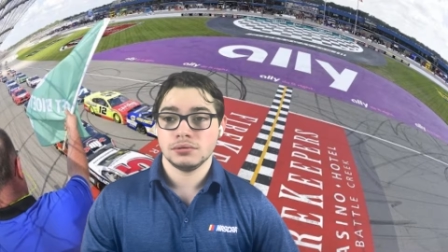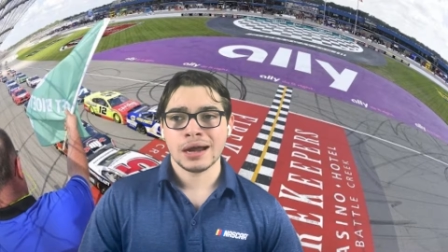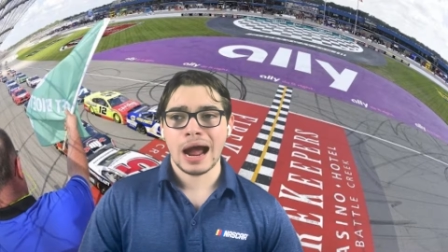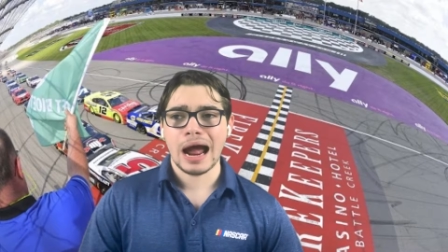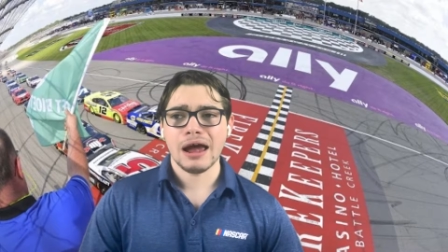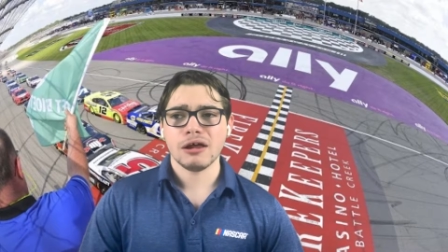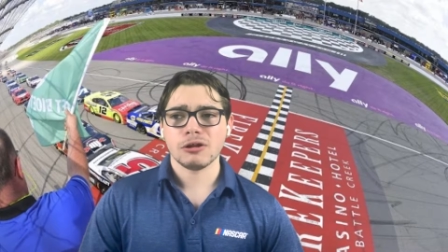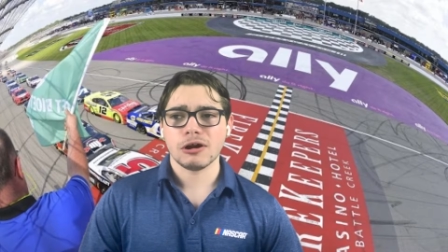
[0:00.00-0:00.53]

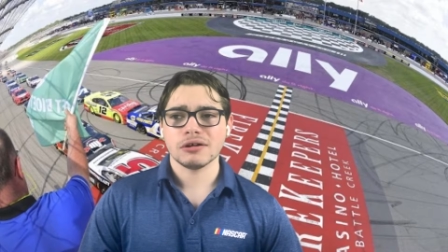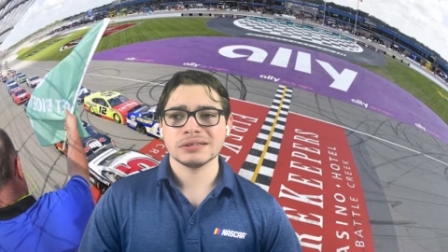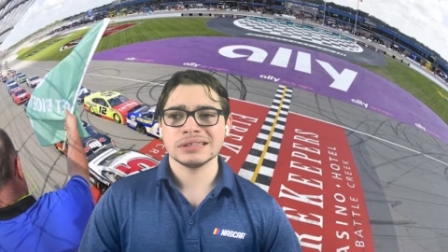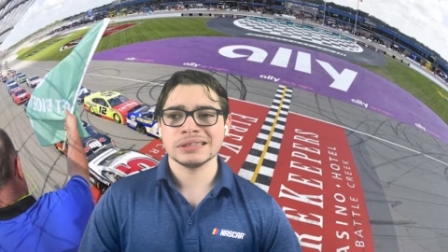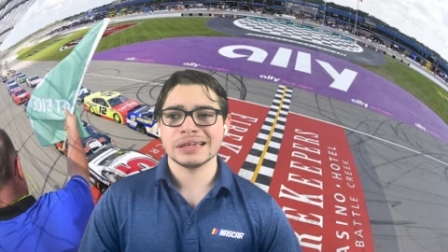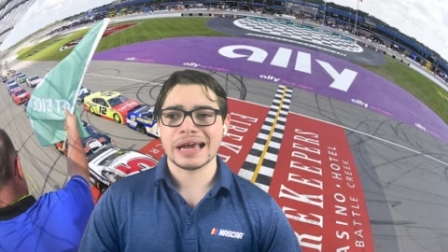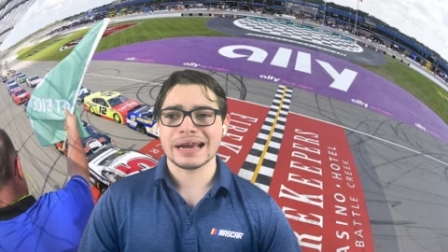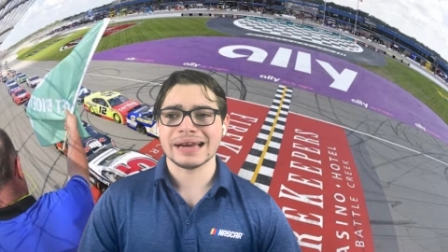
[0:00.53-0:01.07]
Kyle
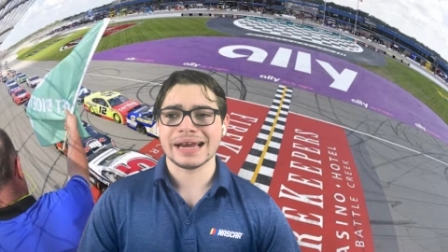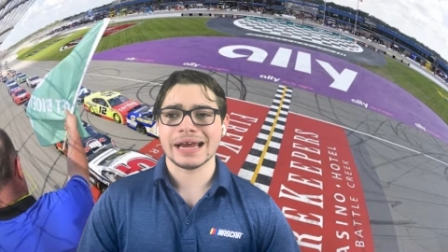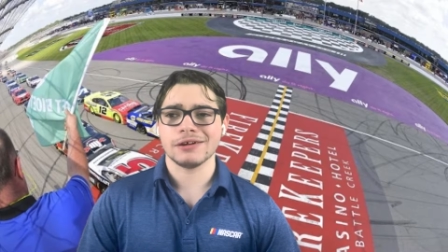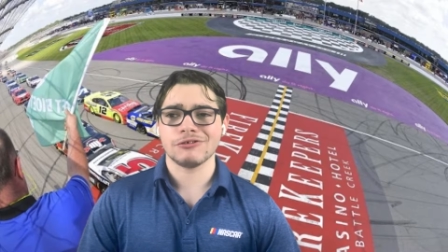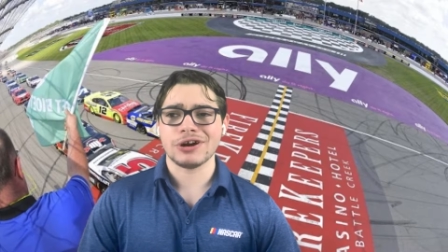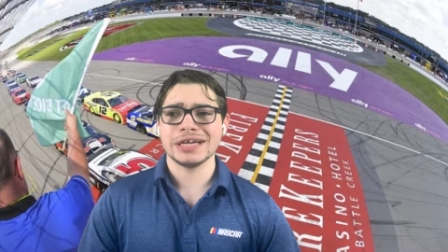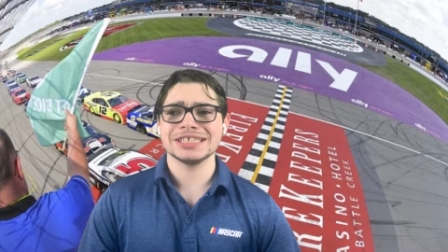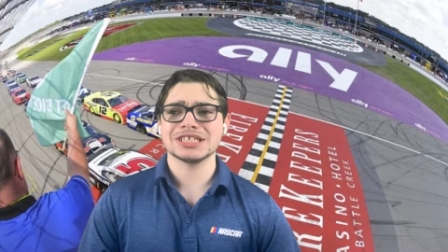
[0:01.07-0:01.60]
Larson getting a
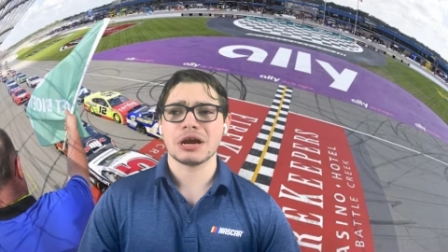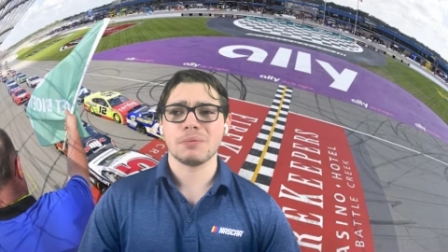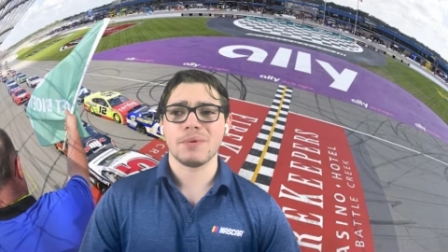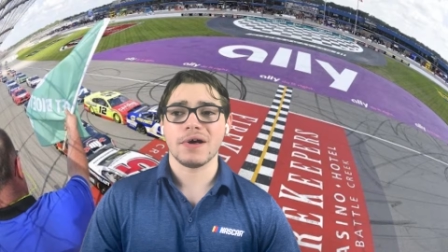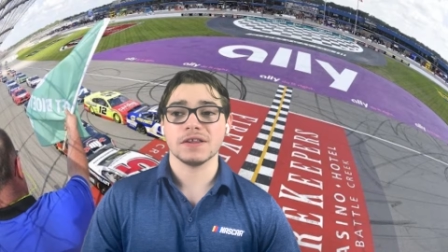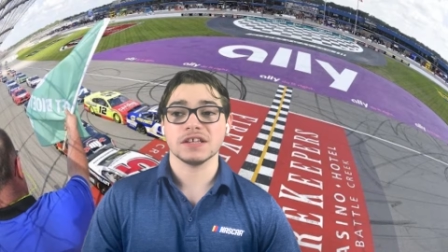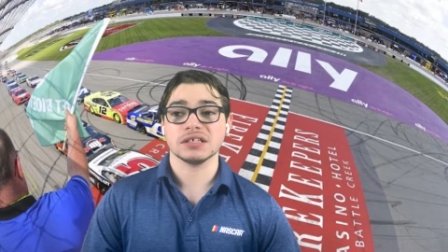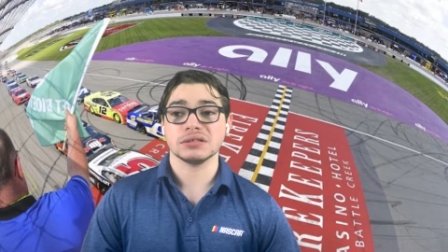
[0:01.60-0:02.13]
great jump
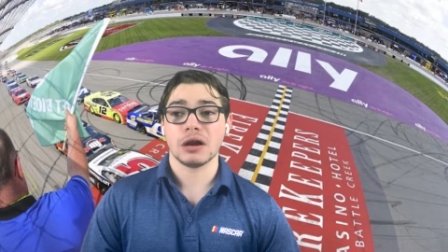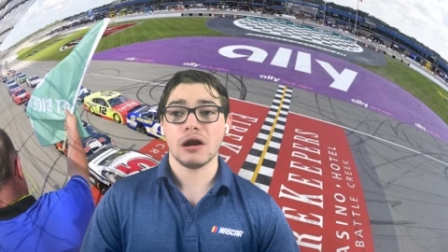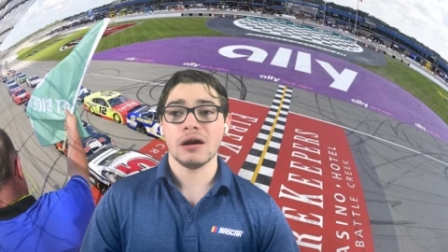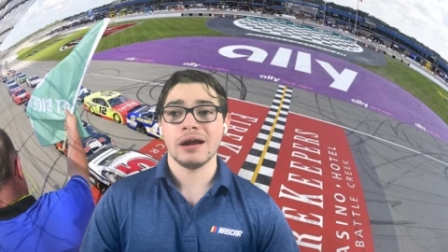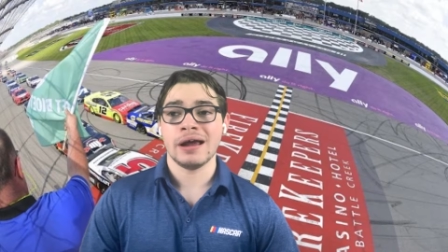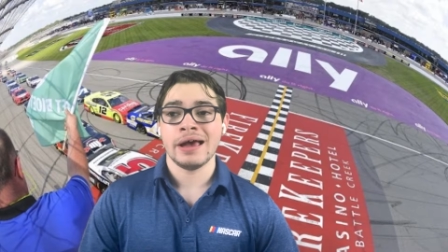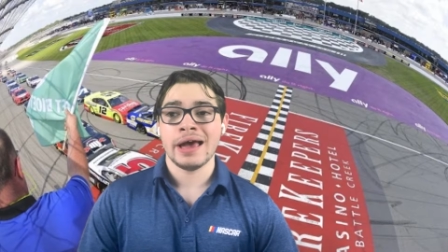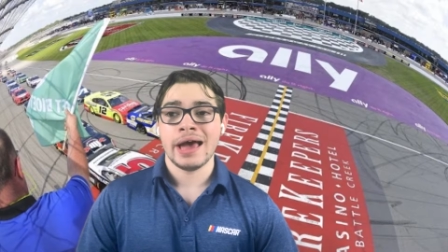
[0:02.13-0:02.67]
on the
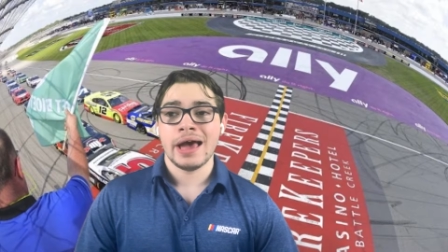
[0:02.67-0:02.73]
start